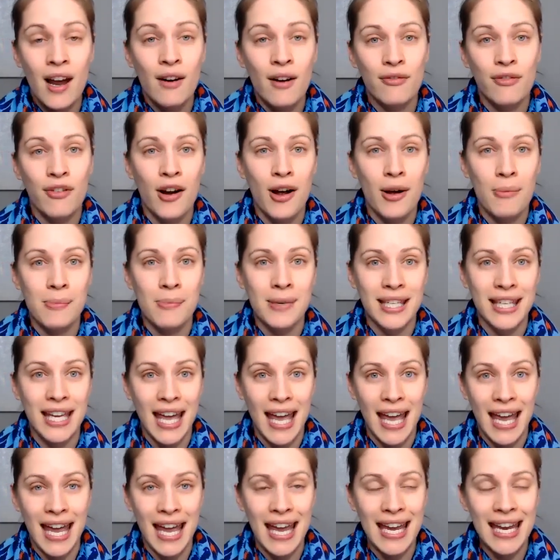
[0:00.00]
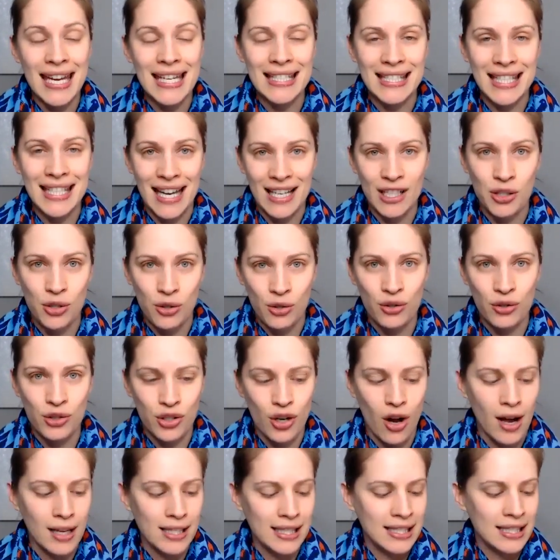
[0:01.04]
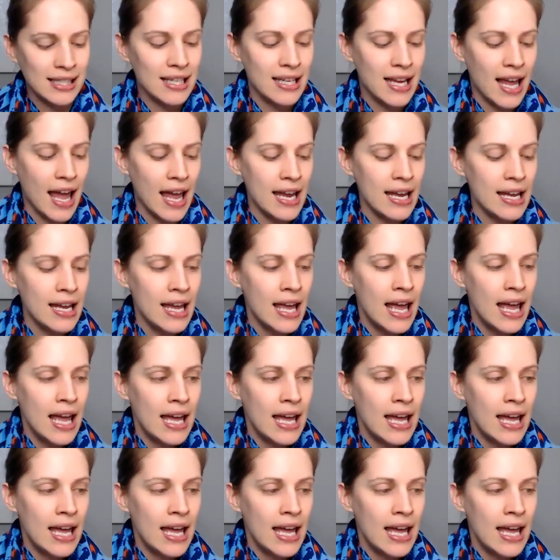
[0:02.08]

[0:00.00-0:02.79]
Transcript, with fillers: from kdental.ca.